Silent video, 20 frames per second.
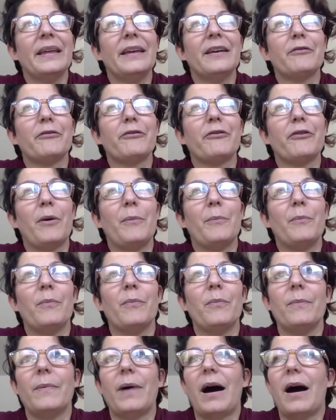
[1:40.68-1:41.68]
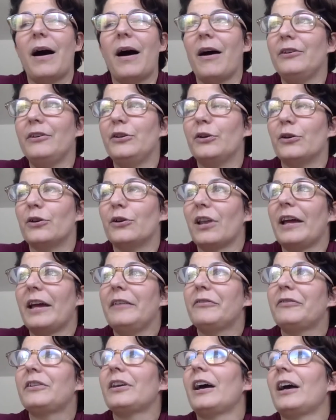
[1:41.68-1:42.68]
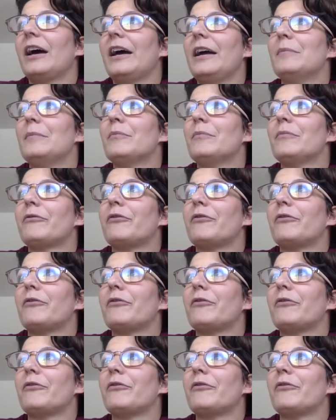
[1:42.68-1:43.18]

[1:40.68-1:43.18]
from your lifetime,